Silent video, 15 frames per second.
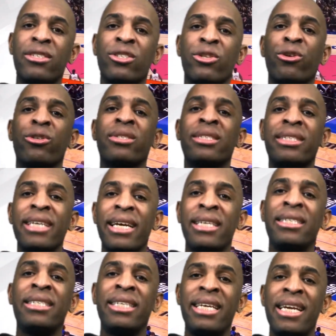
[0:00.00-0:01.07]
So there's
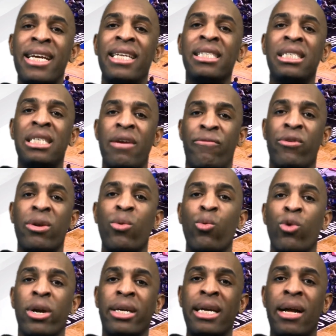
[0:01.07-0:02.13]
16 different
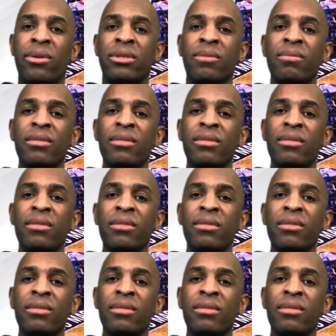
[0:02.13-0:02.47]
workouts.